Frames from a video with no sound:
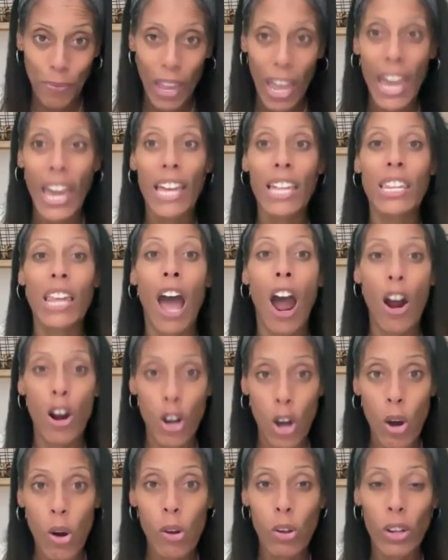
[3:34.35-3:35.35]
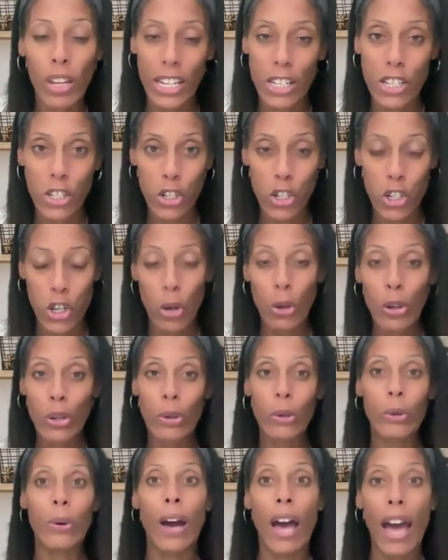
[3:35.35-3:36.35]
And our goal is to show
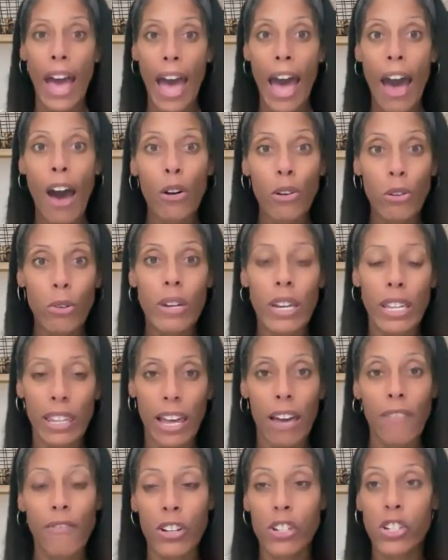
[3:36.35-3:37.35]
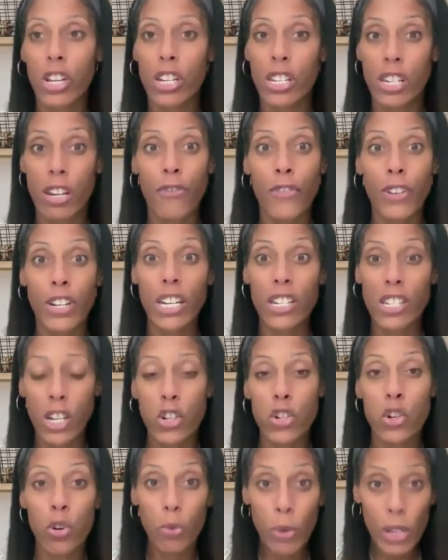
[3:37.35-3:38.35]
you how you can leverage different
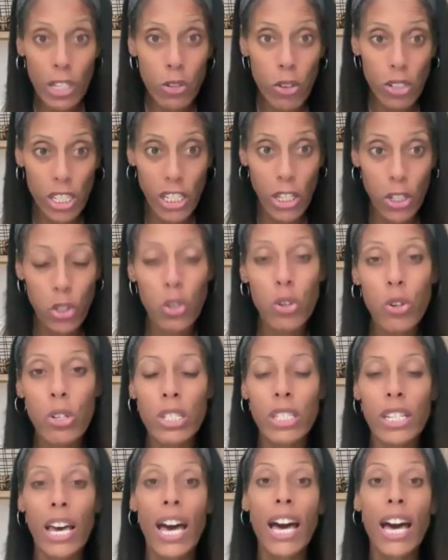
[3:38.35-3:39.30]
digital resources and tools